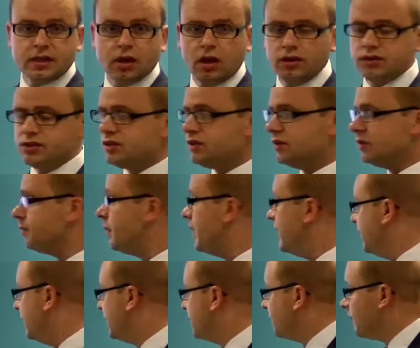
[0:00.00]
the largest it's
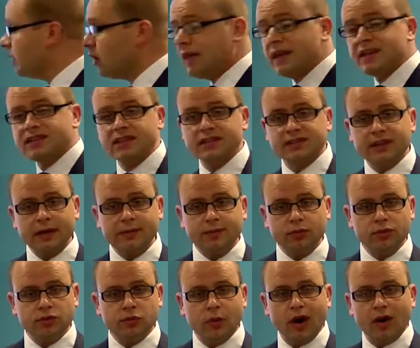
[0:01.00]
been. It's been like that since
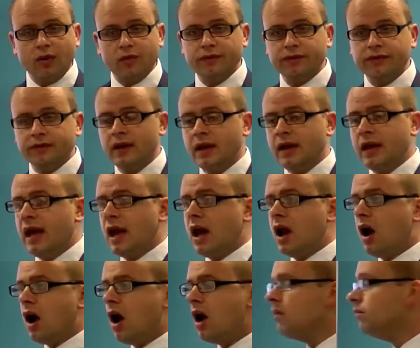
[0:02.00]
April 12.
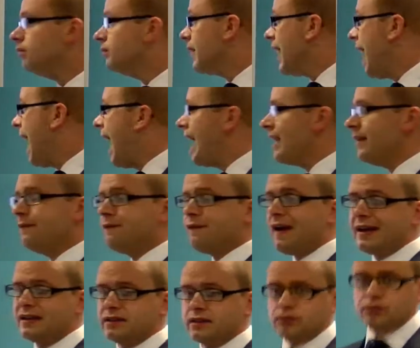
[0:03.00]
And in
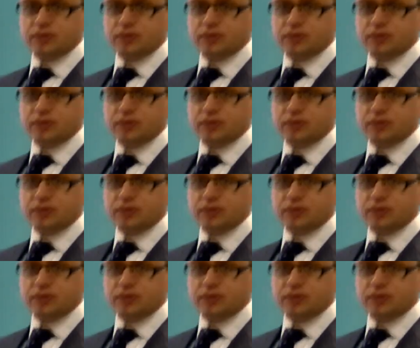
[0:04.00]
fact,